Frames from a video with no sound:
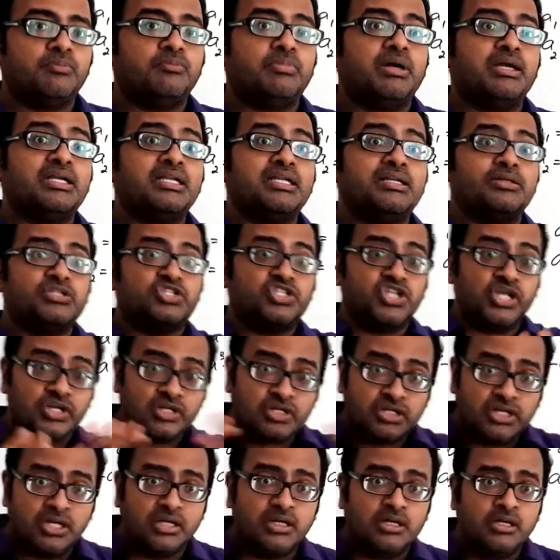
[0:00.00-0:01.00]
But in
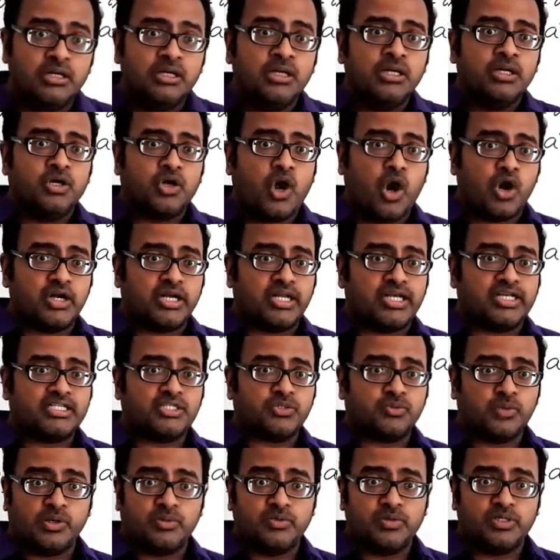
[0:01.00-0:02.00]
general context
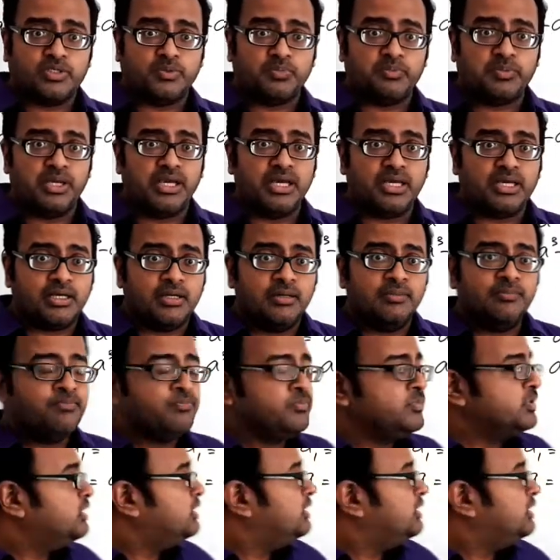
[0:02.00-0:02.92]
when we speak,